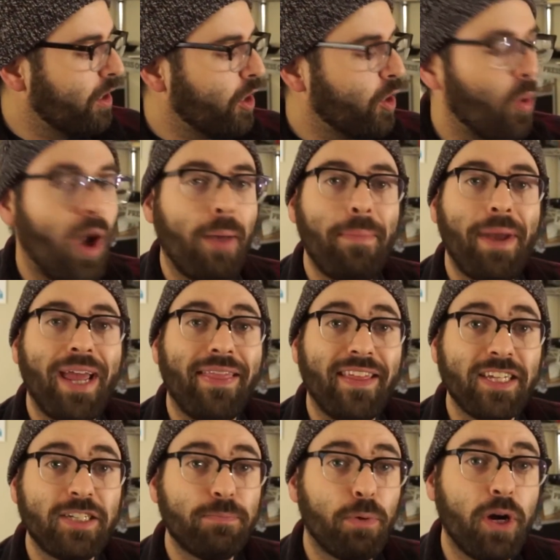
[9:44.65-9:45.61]
you know, I made
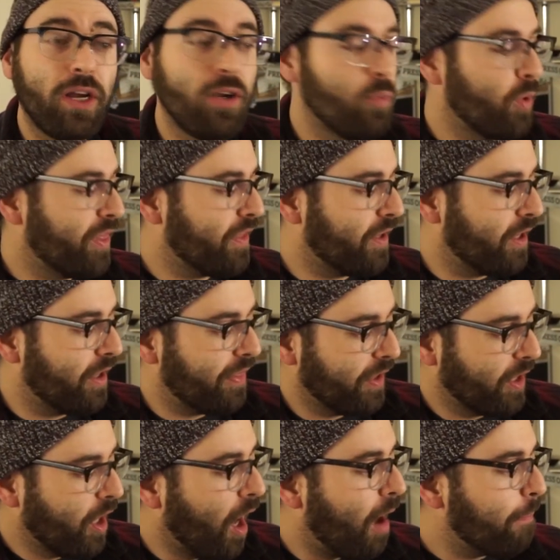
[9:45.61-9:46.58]
this print with uh,
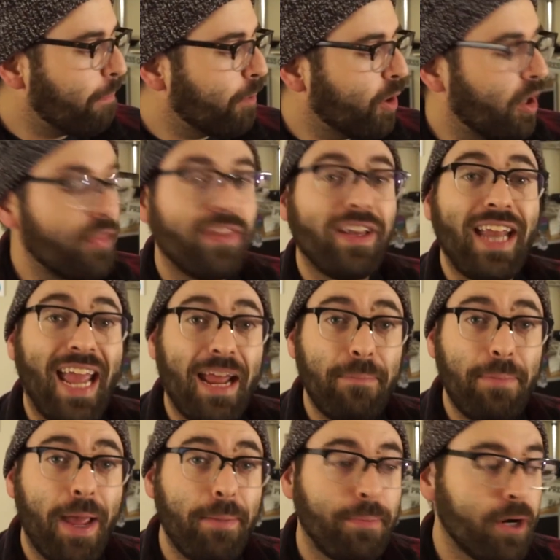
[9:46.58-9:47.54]
the copper on the
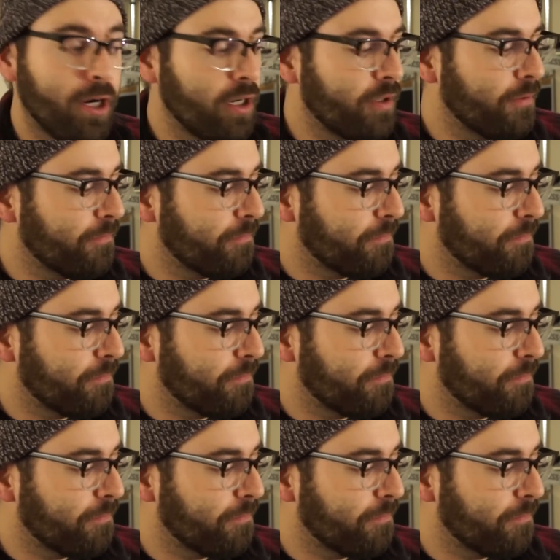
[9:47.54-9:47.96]
tan paper